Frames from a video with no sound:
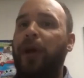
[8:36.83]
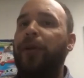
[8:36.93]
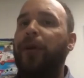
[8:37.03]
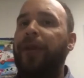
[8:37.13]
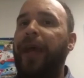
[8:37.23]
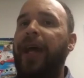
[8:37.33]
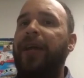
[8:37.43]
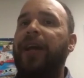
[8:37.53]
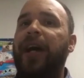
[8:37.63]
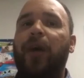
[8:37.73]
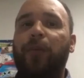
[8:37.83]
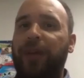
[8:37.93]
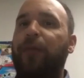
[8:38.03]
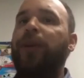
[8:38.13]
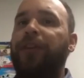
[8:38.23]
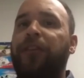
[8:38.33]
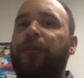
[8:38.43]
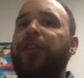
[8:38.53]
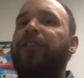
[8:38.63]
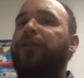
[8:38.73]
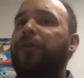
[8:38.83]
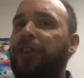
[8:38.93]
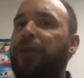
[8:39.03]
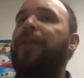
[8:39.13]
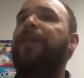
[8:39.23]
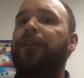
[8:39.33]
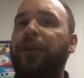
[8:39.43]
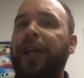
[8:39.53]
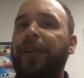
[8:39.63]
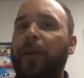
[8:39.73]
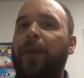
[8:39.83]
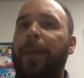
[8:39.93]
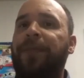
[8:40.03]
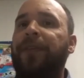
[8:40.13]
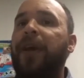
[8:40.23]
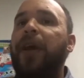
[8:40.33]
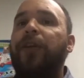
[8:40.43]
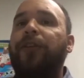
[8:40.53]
We all know that whenever we're in the situation, because we're generally field training newer reps.